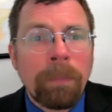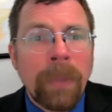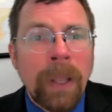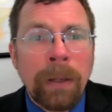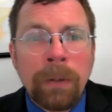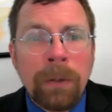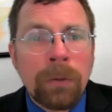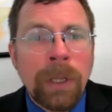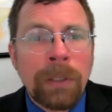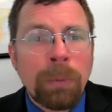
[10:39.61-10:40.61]
and the
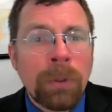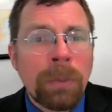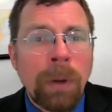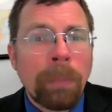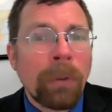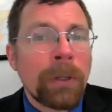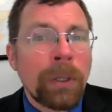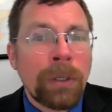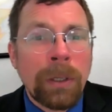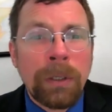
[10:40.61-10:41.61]
state's prison
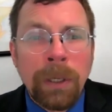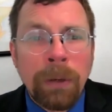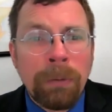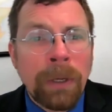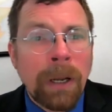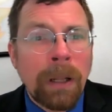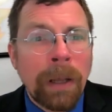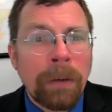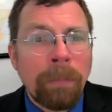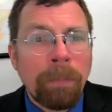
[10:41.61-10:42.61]
population has continued to
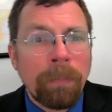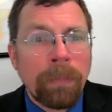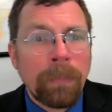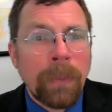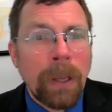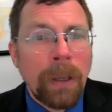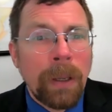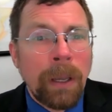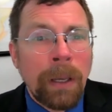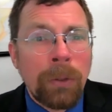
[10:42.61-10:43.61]
decline.
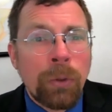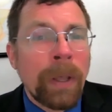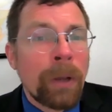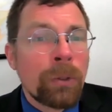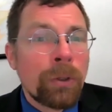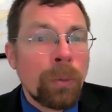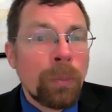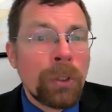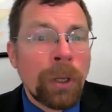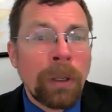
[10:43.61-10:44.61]
And in 2002,
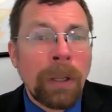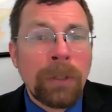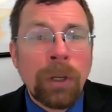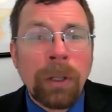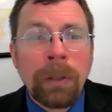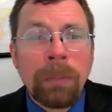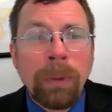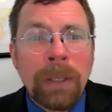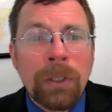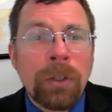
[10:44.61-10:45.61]
Michigan
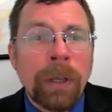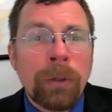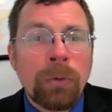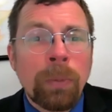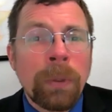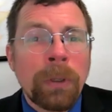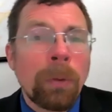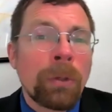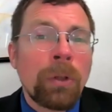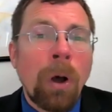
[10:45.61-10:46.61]
legislators repealed
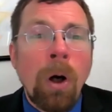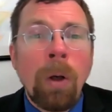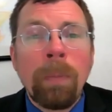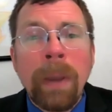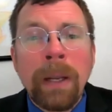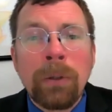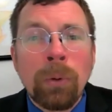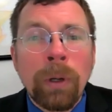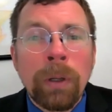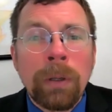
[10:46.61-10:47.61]
almost all
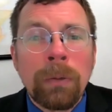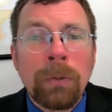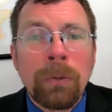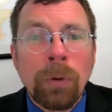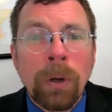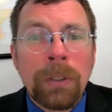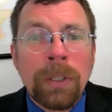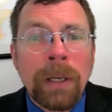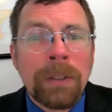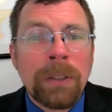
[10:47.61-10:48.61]
mandatory drug
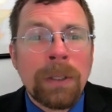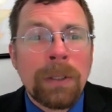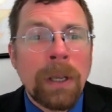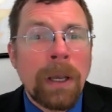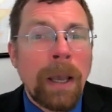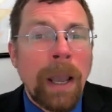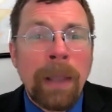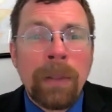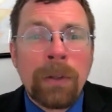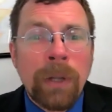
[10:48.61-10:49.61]
sentences,
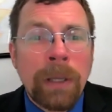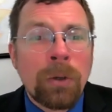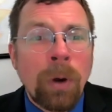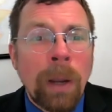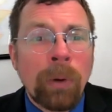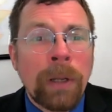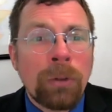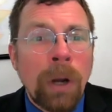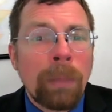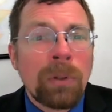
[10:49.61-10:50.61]
and the state's crime rate
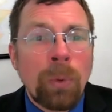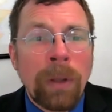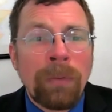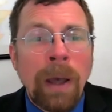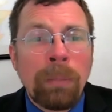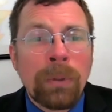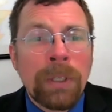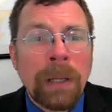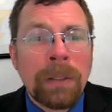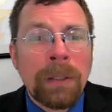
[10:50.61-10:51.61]
dropped
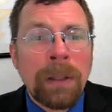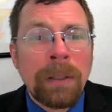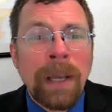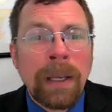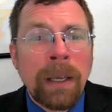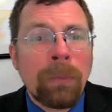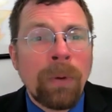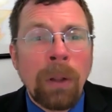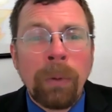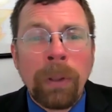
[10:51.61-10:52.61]
25% in the decade
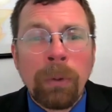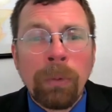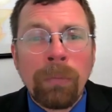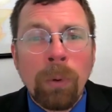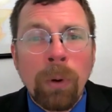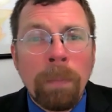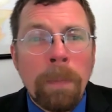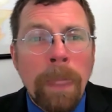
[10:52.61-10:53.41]
following their reform.